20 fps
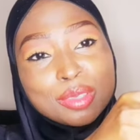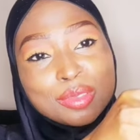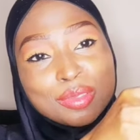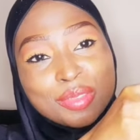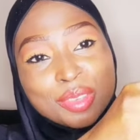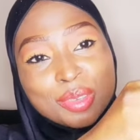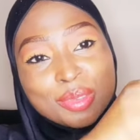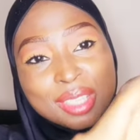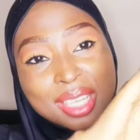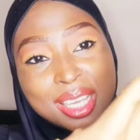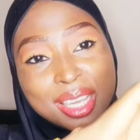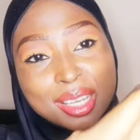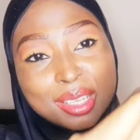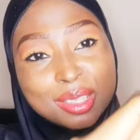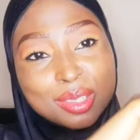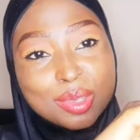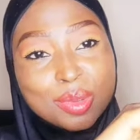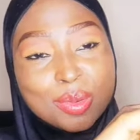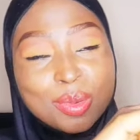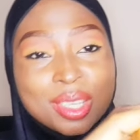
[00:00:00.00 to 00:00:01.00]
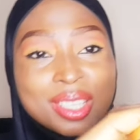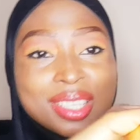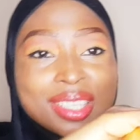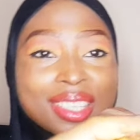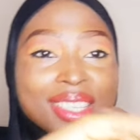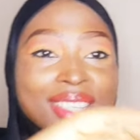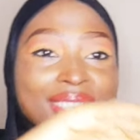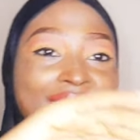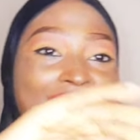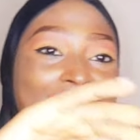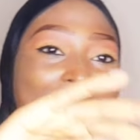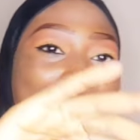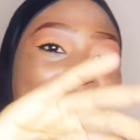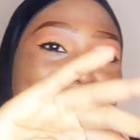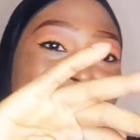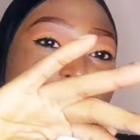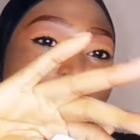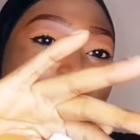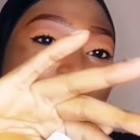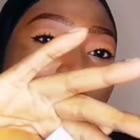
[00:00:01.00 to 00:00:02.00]
feels exquisite,
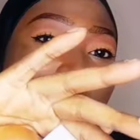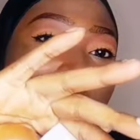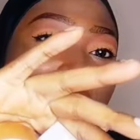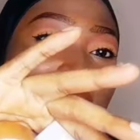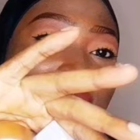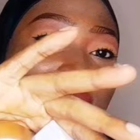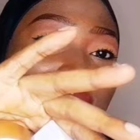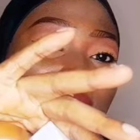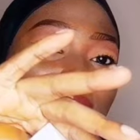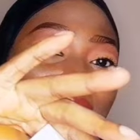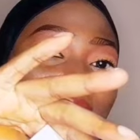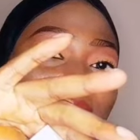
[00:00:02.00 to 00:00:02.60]
high quality. I